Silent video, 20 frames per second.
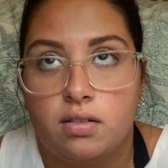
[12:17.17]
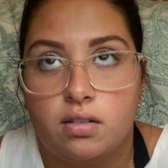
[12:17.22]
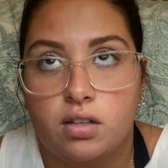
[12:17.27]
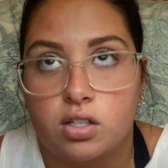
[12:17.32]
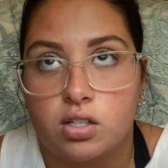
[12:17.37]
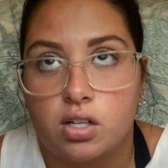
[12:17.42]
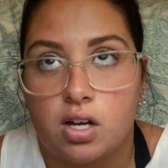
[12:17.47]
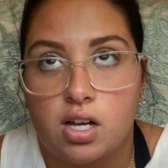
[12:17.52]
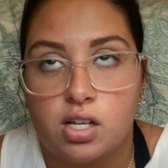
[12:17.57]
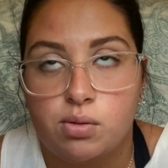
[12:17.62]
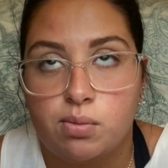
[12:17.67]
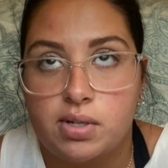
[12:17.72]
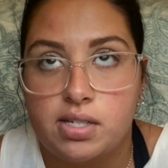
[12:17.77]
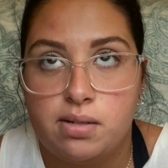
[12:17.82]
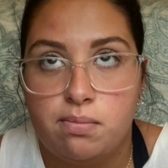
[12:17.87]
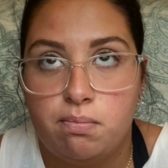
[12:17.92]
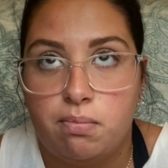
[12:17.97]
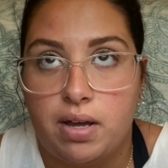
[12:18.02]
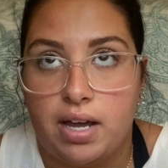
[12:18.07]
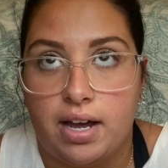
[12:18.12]
the sauce
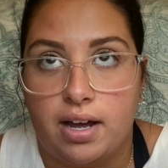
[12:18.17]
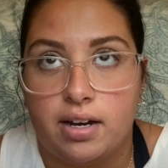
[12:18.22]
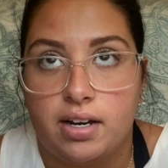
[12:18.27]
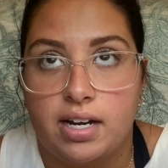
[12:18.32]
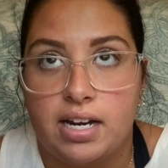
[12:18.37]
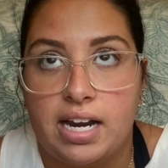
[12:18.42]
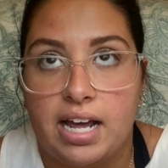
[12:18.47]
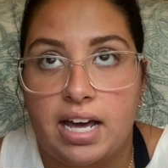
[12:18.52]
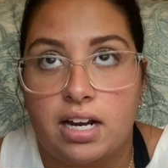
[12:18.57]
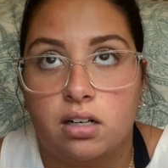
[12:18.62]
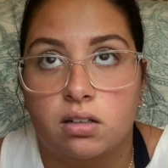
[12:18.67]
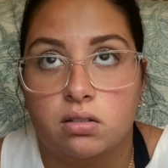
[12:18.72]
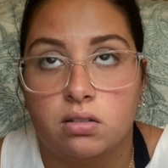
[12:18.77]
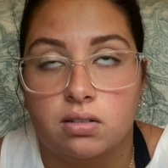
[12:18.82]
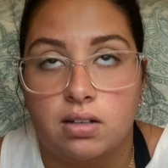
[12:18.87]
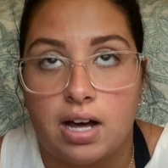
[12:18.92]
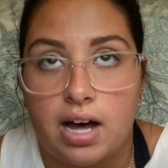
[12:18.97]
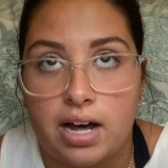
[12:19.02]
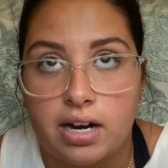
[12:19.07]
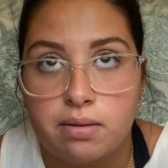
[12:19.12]
wasn't bad. It had a
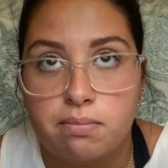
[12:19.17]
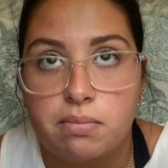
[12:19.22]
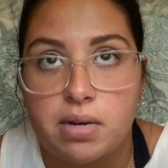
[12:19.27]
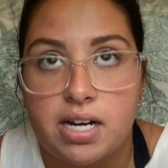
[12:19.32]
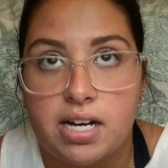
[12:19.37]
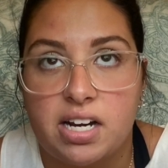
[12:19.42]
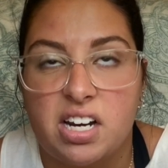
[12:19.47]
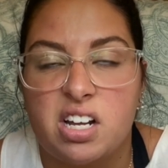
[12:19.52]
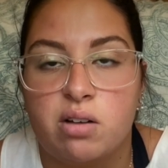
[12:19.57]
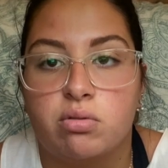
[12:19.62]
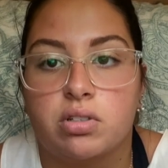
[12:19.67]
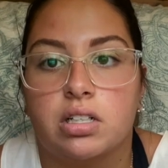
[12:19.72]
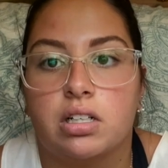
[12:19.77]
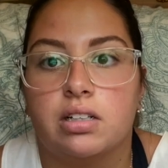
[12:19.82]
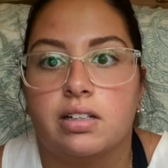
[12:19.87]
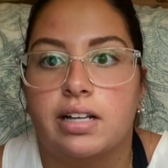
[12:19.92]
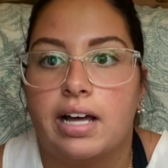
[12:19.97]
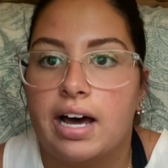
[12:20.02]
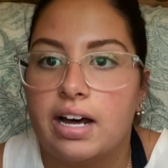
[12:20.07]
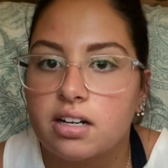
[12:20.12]
lot of meat in it. It was a
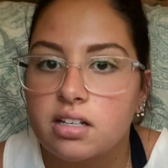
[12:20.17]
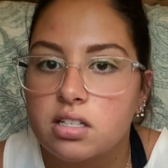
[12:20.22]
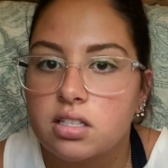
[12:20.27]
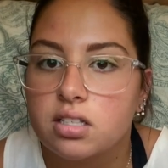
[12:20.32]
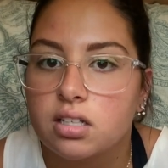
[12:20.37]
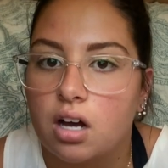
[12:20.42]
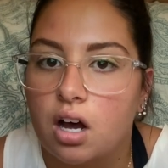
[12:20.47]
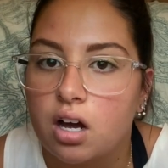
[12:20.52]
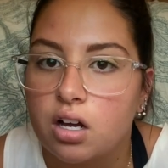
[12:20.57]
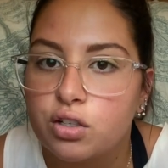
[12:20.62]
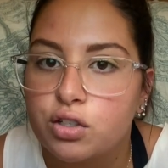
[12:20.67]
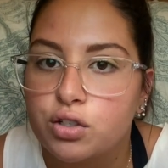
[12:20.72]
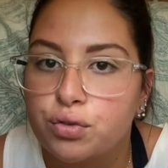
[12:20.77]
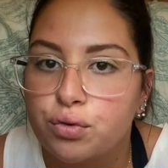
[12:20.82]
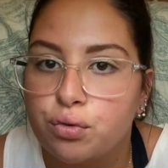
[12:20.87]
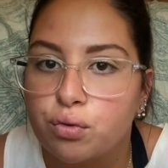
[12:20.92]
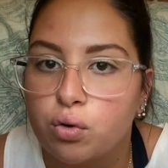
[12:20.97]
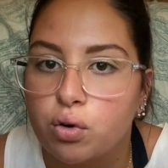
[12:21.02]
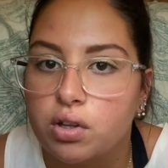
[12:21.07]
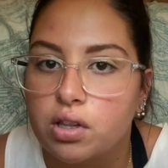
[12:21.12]
lot of sauce
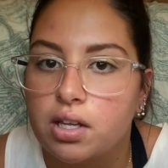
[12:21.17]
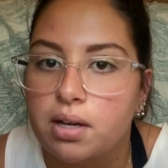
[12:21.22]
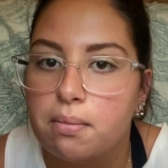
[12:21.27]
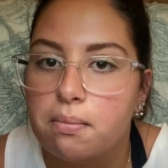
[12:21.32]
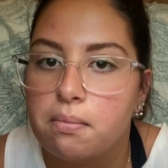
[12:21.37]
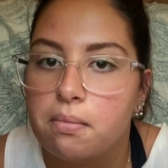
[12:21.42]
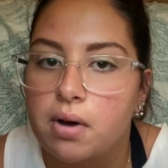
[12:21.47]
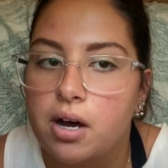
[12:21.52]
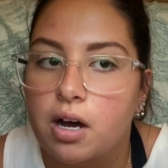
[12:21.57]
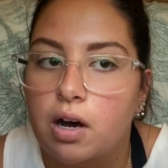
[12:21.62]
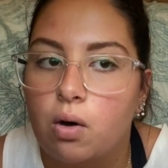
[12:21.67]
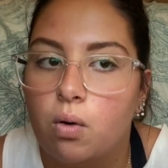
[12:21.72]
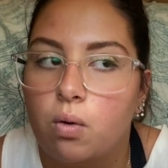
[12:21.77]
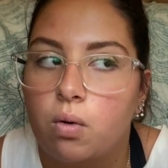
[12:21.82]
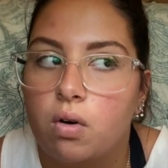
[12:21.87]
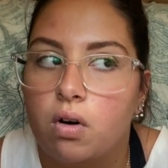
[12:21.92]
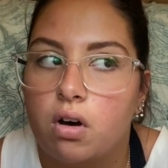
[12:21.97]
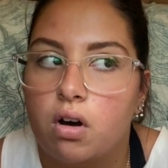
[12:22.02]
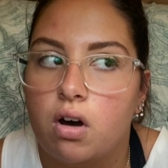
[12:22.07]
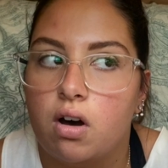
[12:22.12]
for the amount
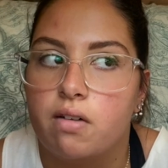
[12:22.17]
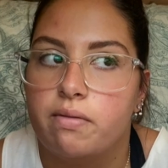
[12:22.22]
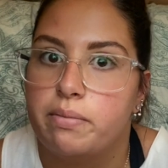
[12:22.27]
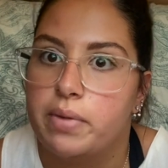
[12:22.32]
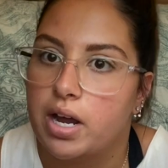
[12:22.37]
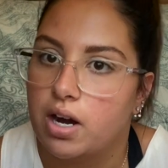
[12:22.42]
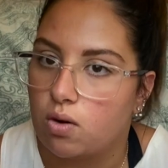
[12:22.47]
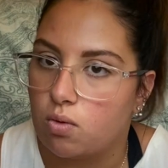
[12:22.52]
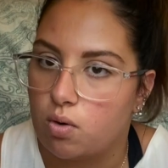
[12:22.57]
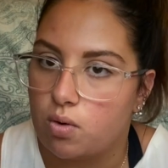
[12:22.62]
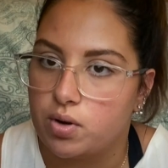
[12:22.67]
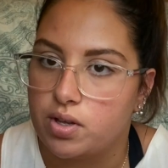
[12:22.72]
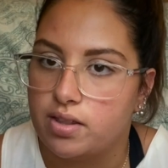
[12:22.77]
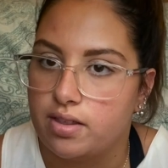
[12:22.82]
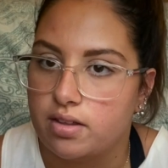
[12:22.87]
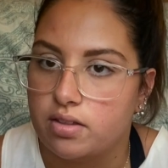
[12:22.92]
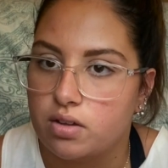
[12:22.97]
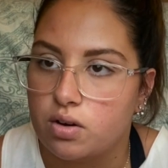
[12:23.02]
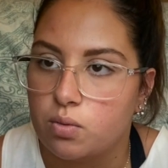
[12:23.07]
of macaroni that